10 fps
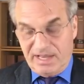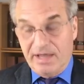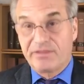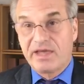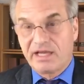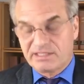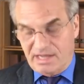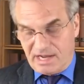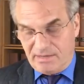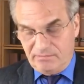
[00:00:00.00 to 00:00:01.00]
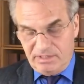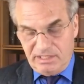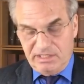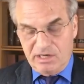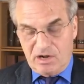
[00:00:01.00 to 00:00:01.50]
At that time,
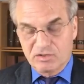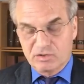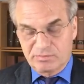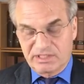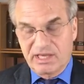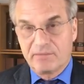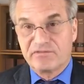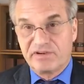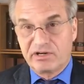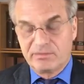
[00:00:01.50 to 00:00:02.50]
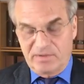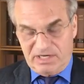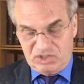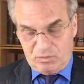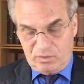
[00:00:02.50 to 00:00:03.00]
he also became very
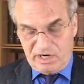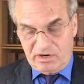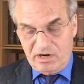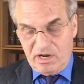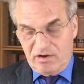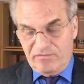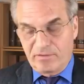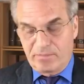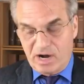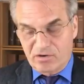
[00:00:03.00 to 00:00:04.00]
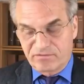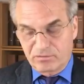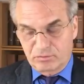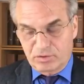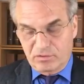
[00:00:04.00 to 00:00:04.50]
much aware of the
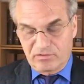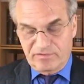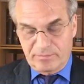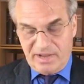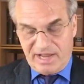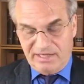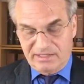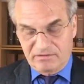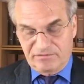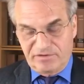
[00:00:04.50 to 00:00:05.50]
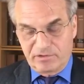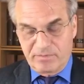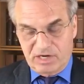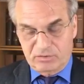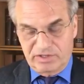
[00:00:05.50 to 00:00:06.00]
powerful role of the panic and
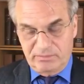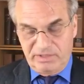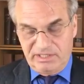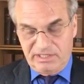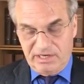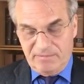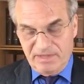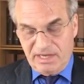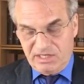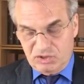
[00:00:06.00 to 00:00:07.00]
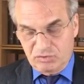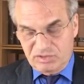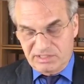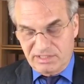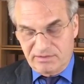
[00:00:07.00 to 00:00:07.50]
fear-mongering media, as you'll
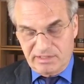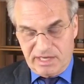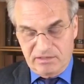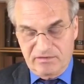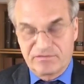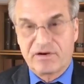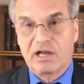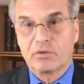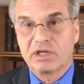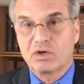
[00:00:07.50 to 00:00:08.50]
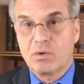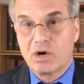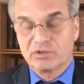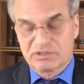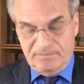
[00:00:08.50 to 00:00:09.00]
see at the end of the following
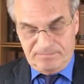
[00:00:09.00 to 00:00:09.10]
quote.